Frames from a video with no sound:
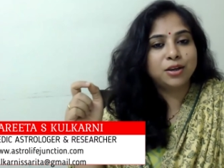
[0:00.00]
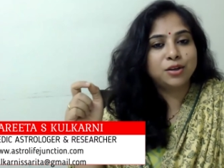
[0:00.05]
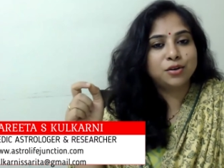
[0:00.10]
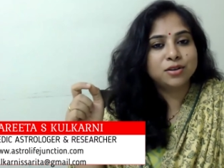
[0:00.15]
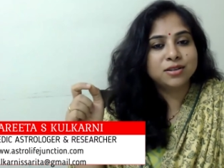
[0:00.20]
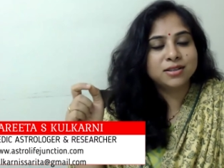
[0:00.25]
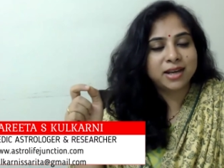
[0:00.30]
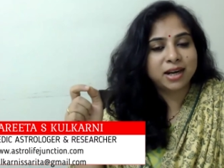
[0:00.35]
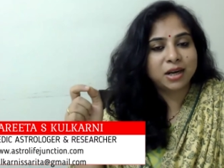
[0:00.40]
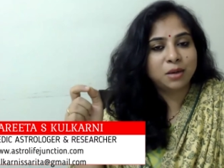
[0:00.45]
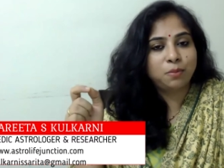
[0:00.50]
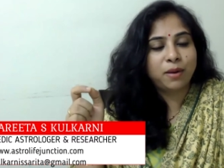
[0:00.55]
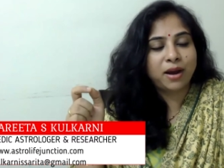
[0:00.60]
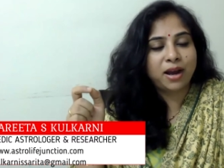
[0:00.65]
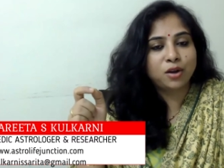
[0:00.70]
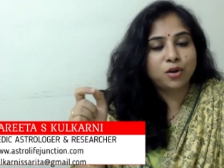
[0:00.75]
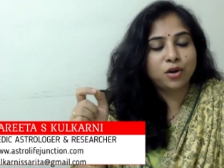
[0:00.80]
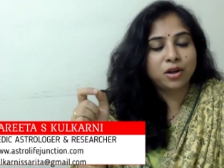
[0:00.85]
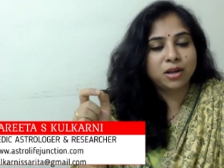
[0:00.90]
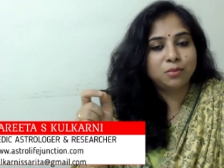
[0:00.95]

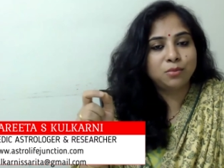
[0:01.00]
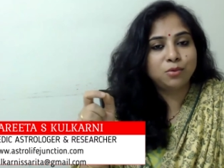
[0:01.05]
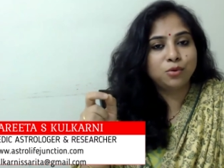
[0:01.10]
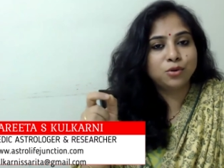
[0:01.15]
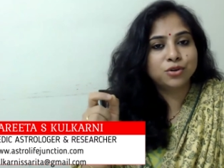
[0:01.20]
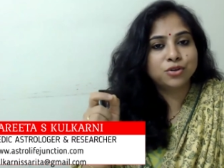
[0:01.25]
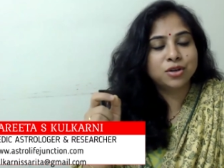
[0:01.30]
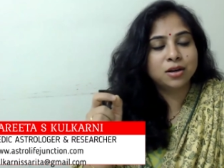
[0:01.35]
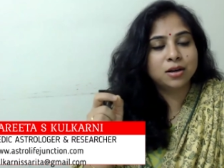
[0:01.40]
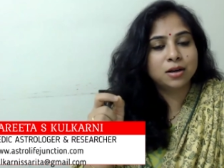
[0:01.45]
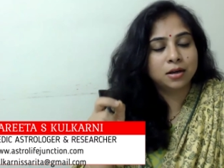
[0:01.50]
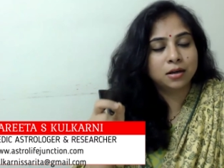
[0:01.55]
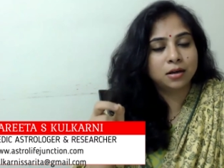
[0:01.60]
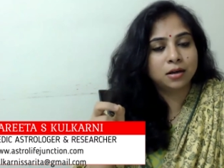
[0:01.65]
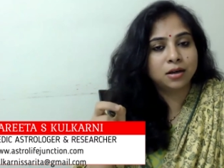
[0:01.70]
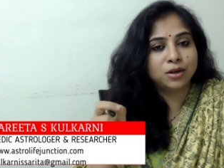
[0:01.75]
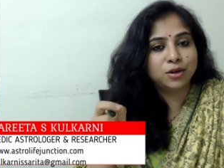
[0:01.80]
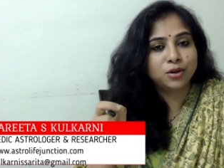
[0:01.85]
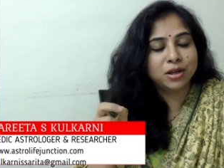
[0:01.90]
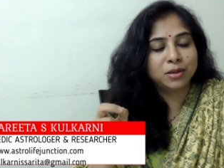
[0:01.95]
setback, or emotional
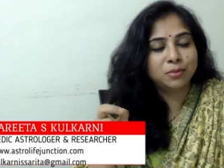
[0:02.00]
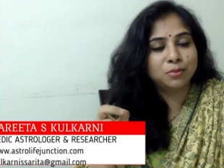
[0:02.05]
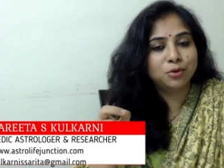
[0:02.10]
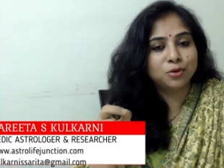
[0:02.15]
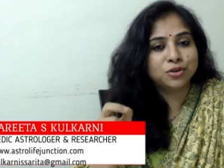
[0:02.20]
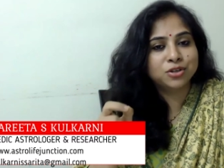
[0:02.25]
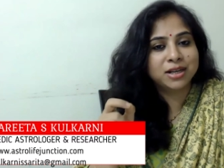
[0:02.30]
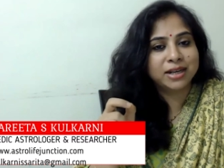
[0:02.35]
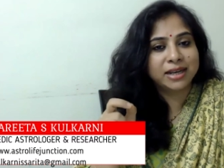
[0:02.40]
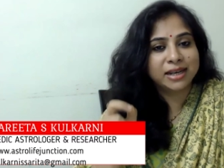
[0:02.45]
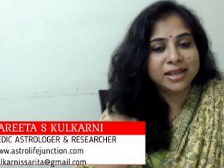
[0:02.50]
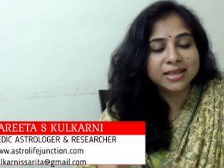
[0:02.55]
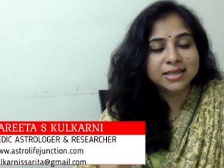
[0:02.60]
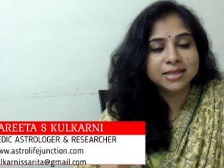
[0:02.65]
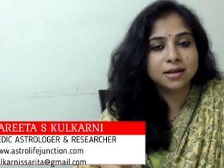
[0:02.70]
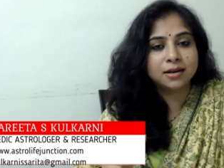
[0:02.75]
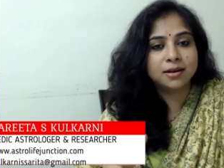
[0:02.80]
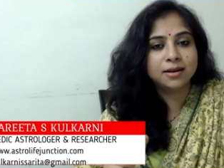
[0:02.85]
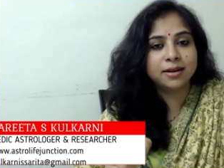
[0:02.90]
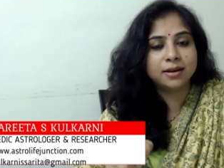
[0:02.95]
hurt, or emotional
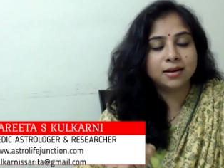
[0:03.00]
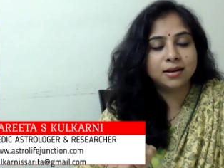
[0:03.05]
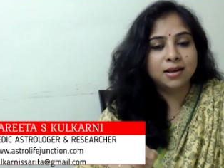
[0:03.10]
insult.